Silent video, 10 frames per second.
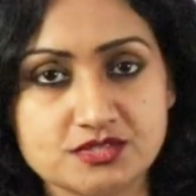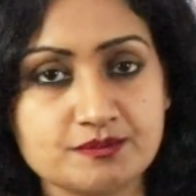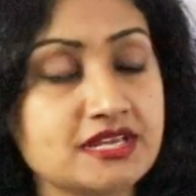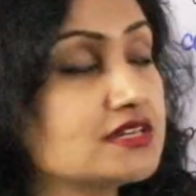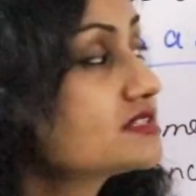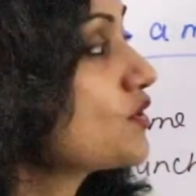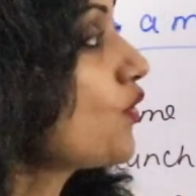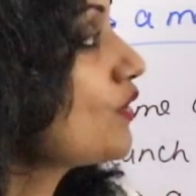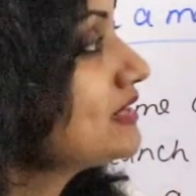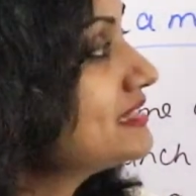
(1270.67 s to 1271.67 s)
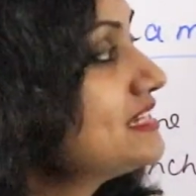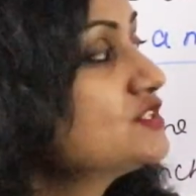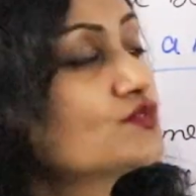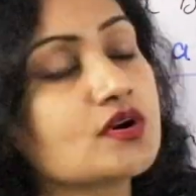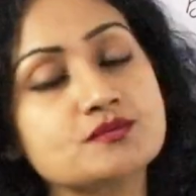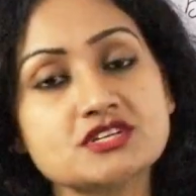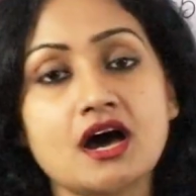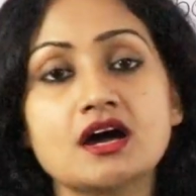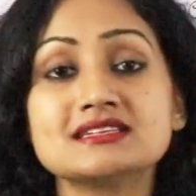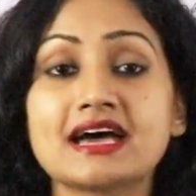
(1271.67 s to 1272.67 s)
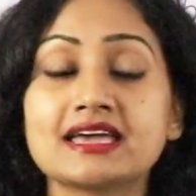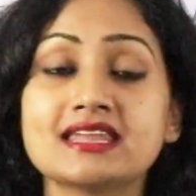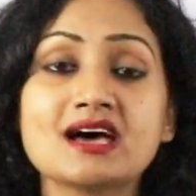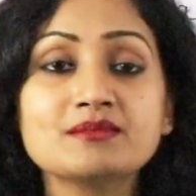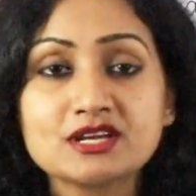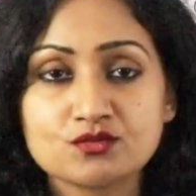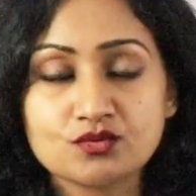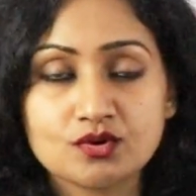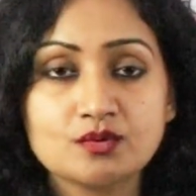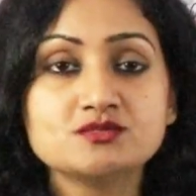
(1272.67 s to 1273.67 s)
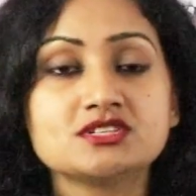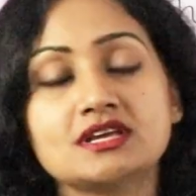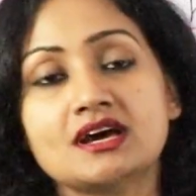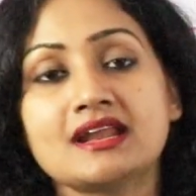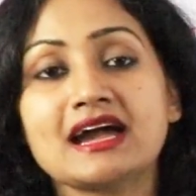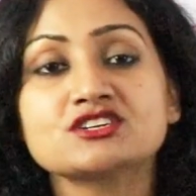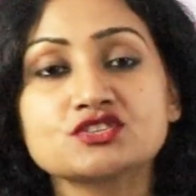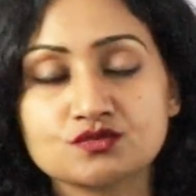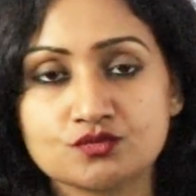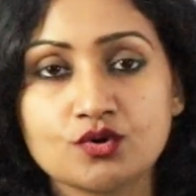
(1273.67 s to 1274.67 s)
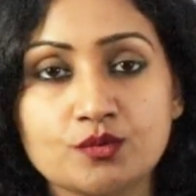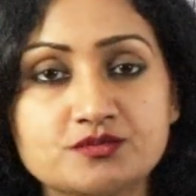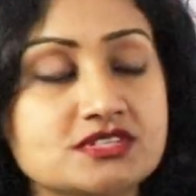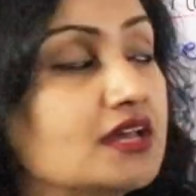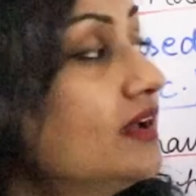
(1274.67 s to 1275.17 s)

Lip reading: because all these verbs are dynamic verbs, they are action verbs.